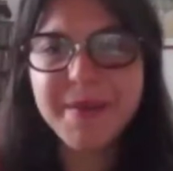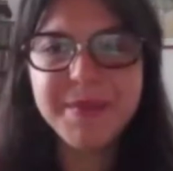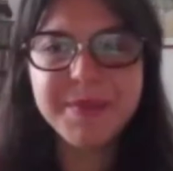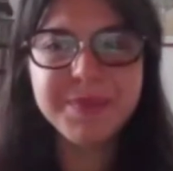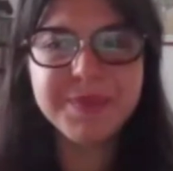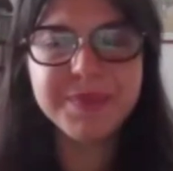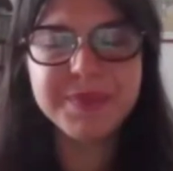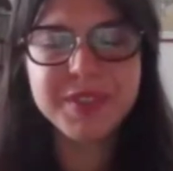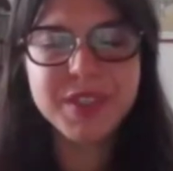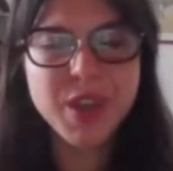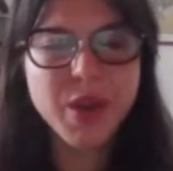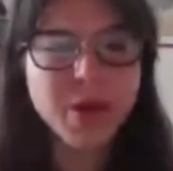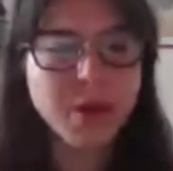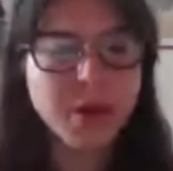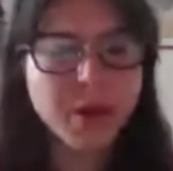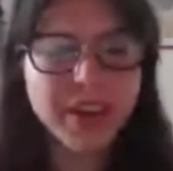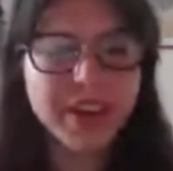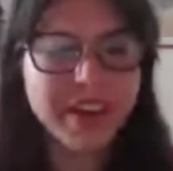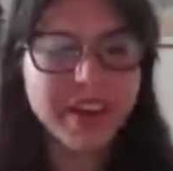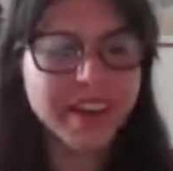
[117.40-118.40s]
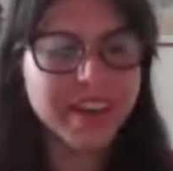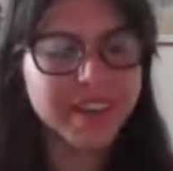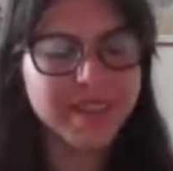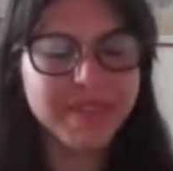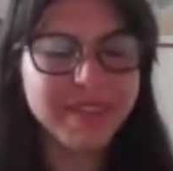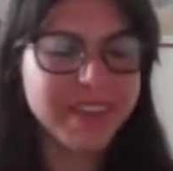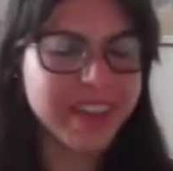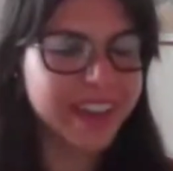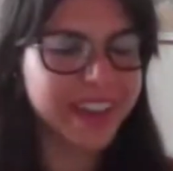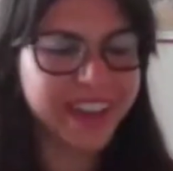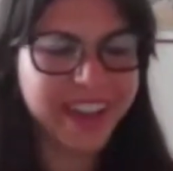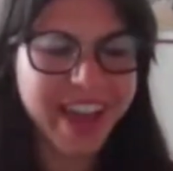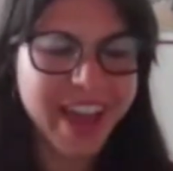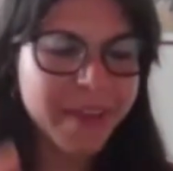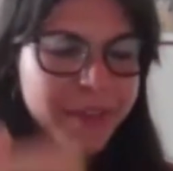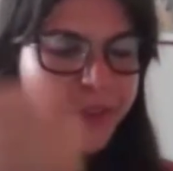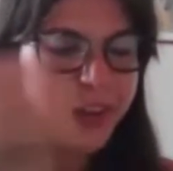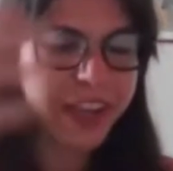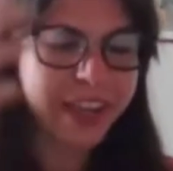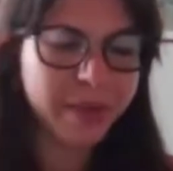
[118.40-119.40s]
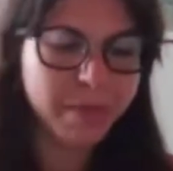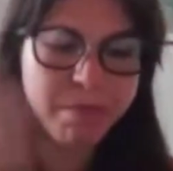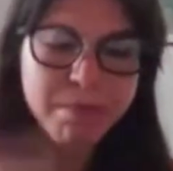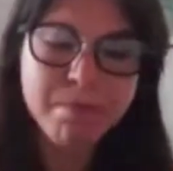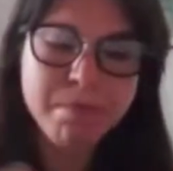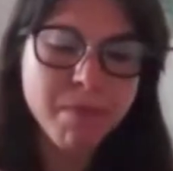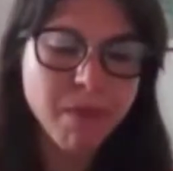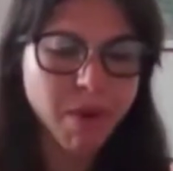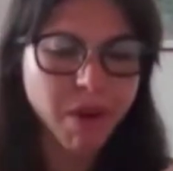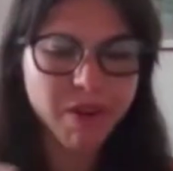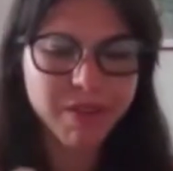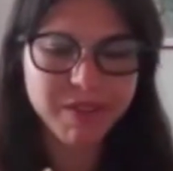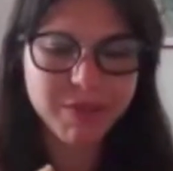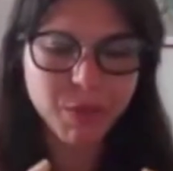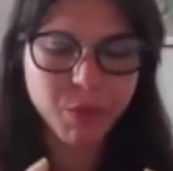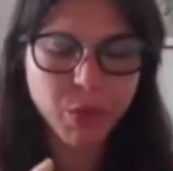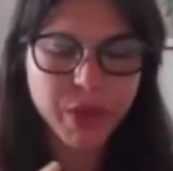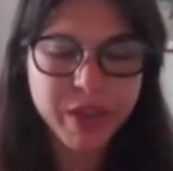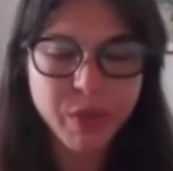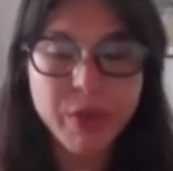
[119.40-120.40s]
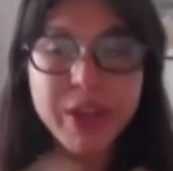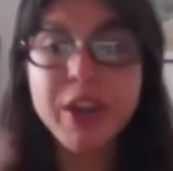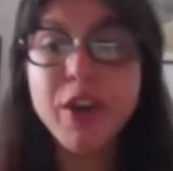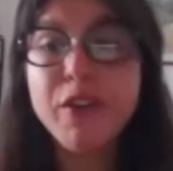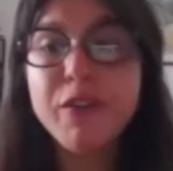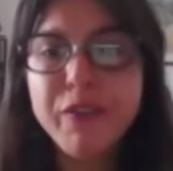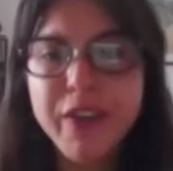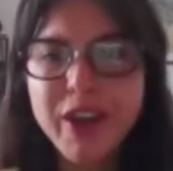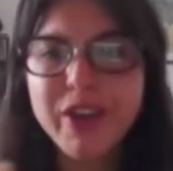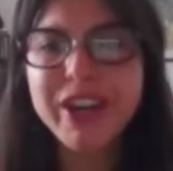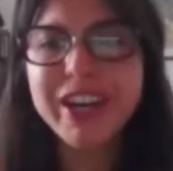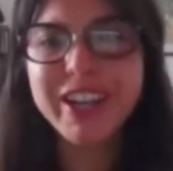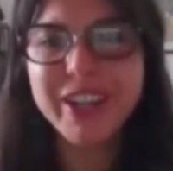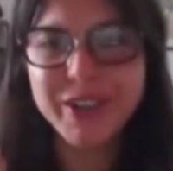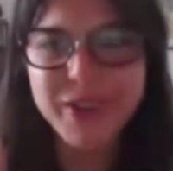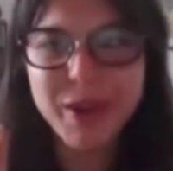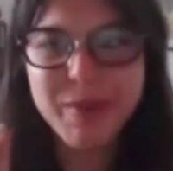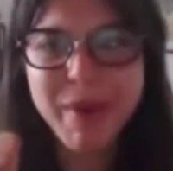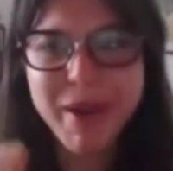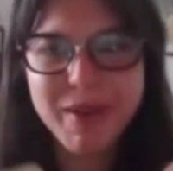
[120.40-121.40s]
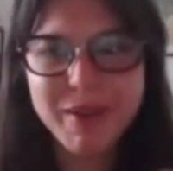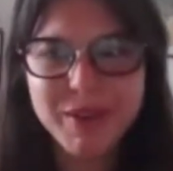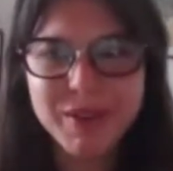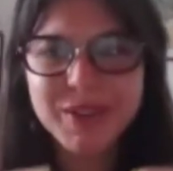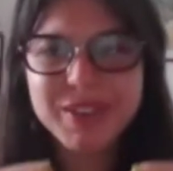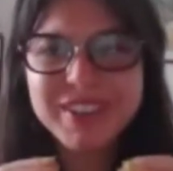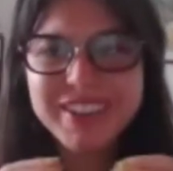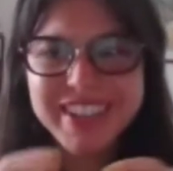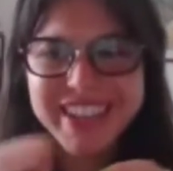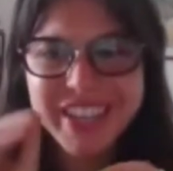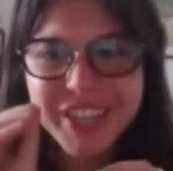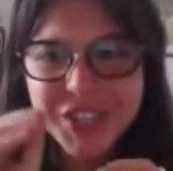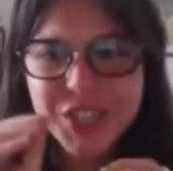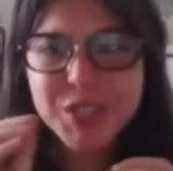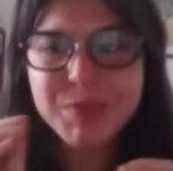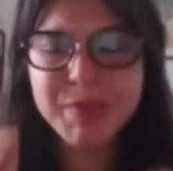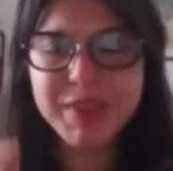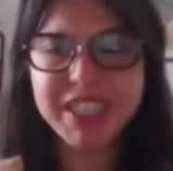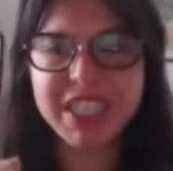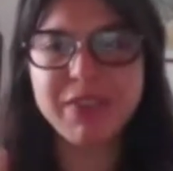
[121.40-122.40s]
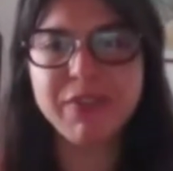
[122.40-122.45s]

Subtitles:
I feel like we know very little about each